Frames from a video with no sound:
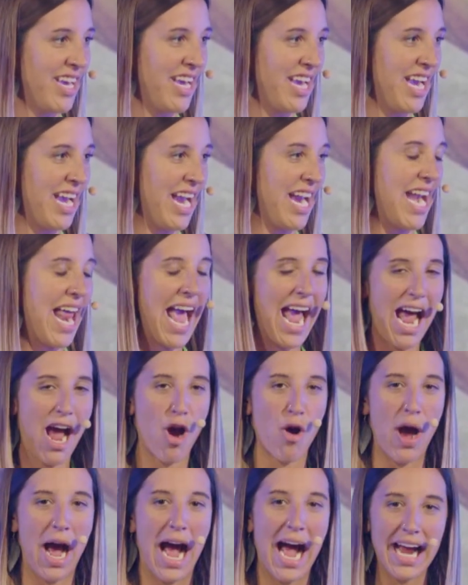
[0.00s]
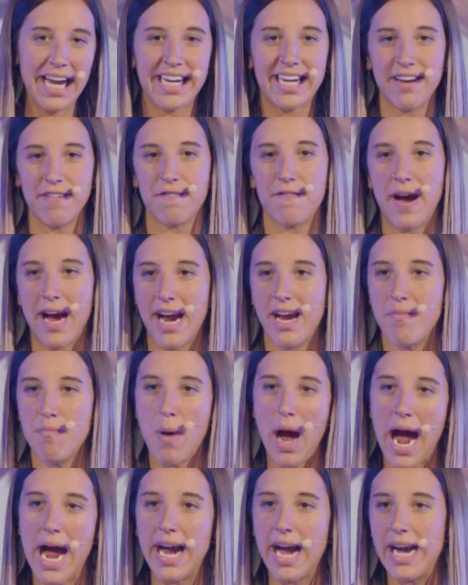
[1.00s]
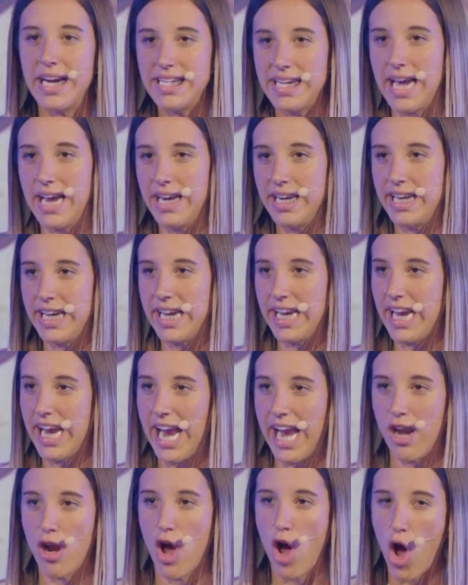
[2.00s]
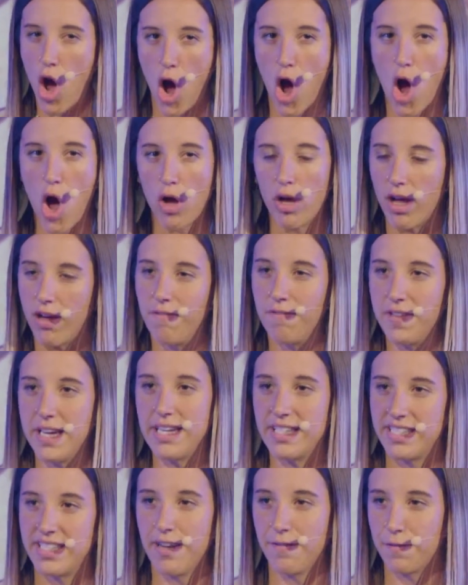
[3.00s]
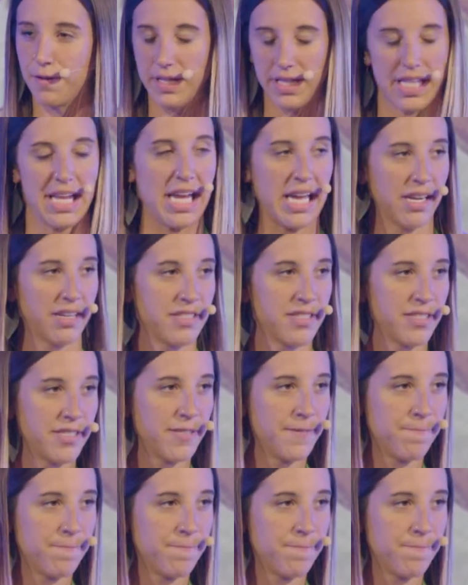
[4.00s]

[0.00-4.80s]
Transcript: and how I can find my identity in all of these different things.